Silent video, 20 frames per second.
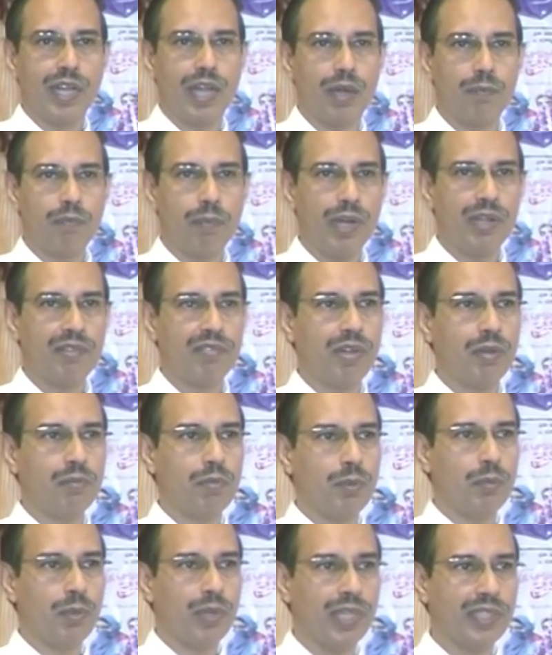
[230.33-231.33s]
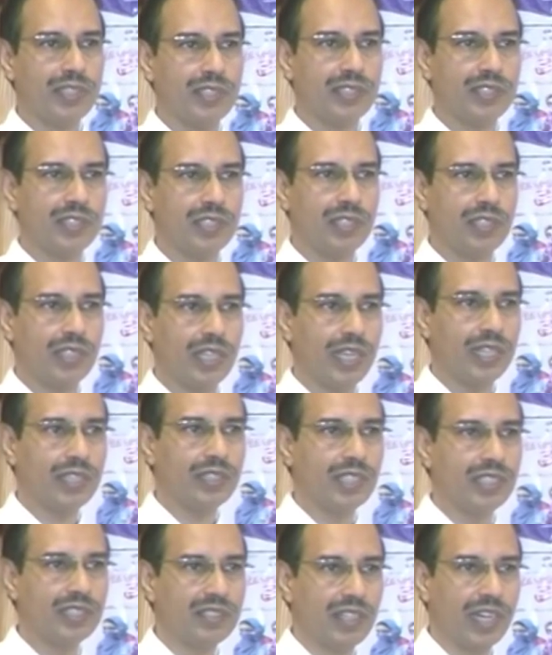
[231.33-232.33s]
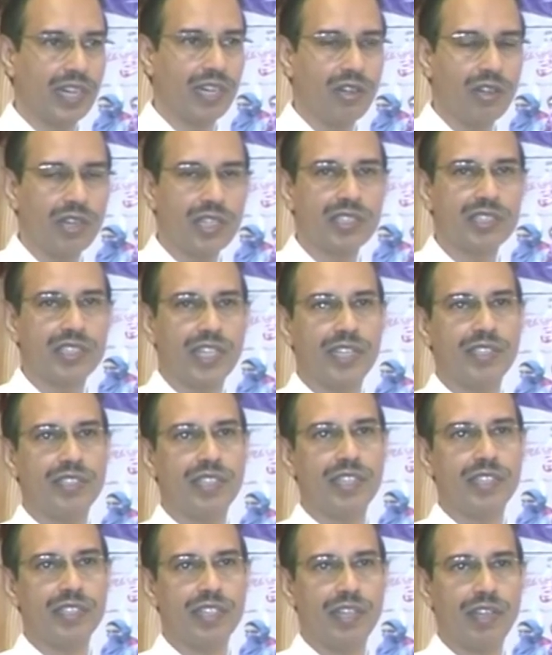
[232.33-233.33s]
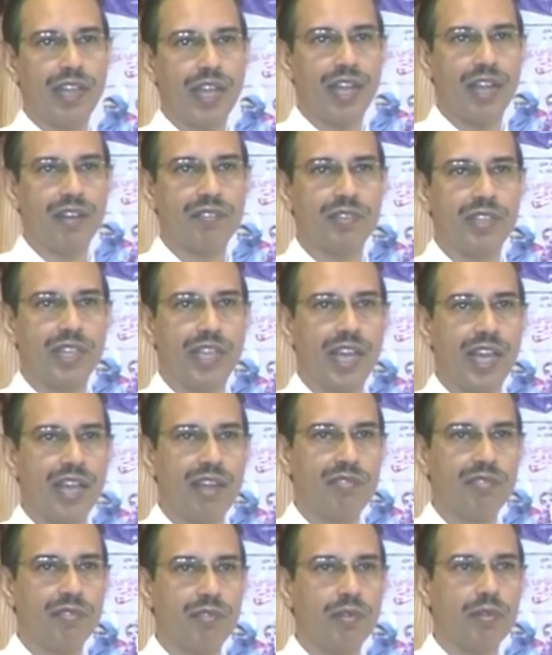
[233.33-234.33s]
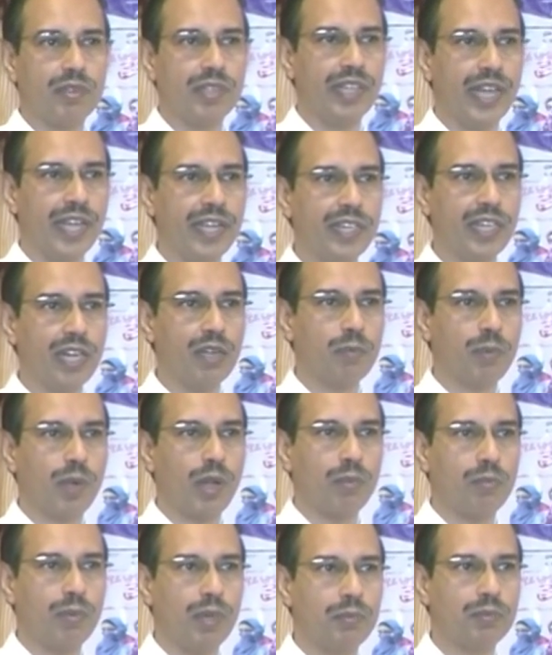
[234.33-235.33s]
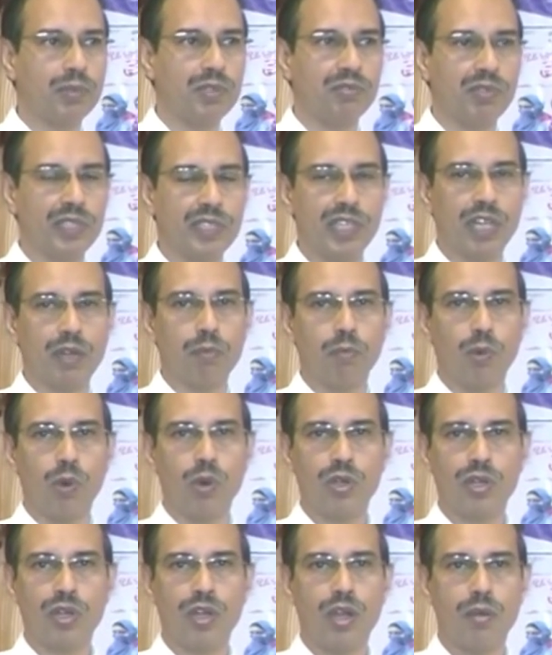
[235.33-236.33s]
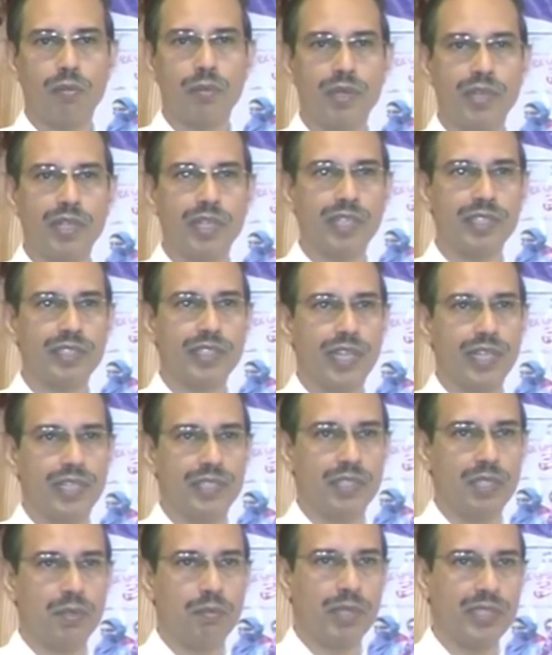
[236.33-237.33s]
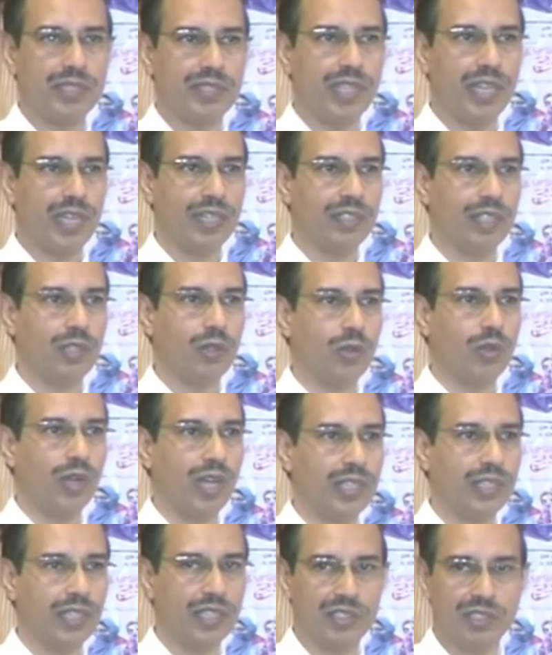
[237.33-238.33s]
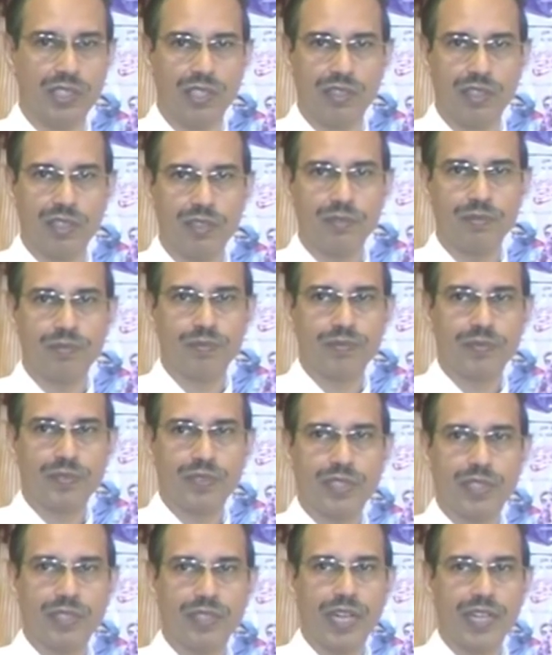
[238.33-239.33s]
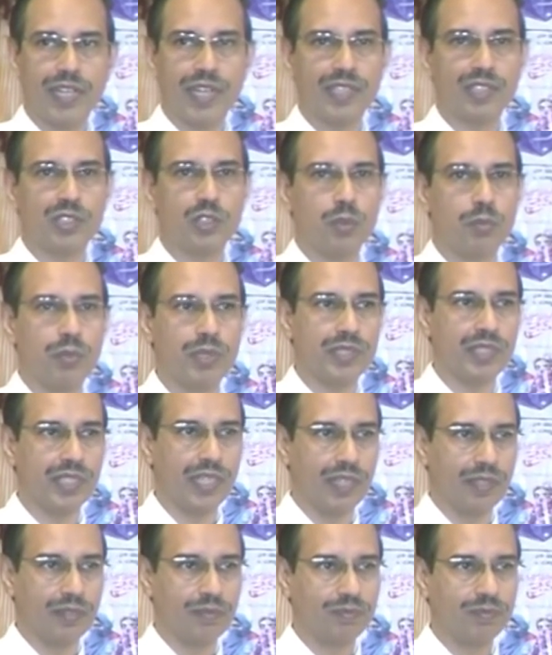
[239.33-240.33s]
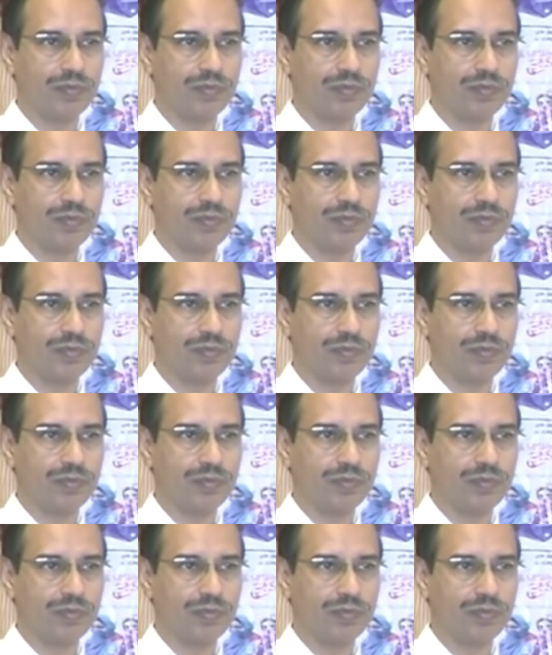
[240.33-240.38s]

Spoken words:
Apart from immunization and this regular check that they have dental problems which are more common in thalassemics than the other children. That has to be seen.